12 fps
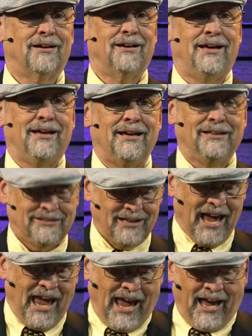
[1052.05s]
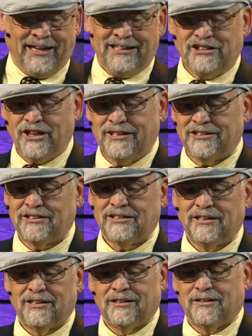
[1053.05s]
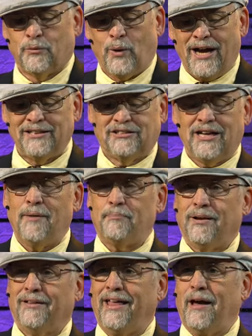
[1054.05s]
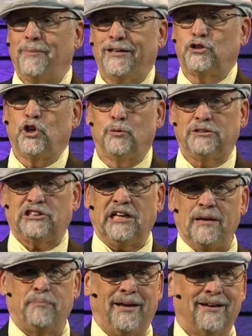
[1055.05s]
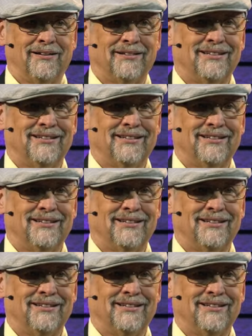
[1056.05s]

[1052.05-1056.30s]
He is. And he says, Rise up. That means who was sleeping?